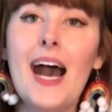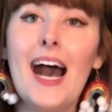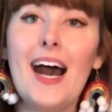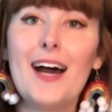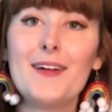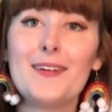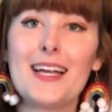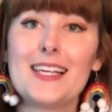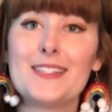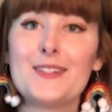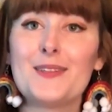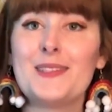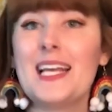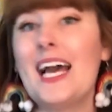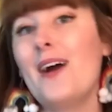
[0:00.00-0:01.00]
All right, so
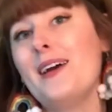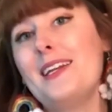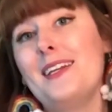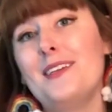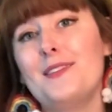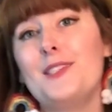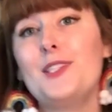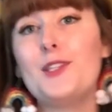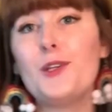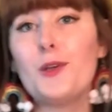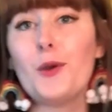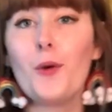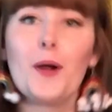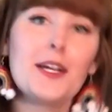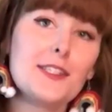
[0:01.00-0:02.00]
now it is
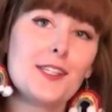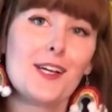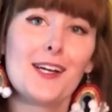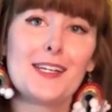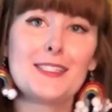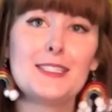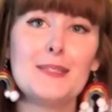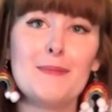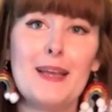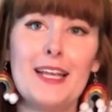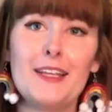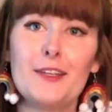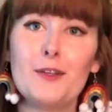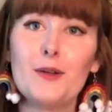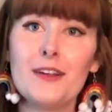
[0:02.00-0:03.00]
your turn to
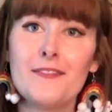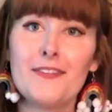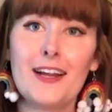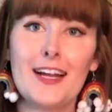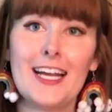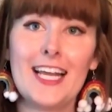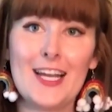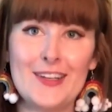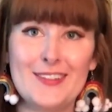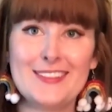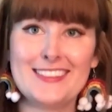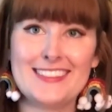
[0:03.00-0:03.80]
make your very own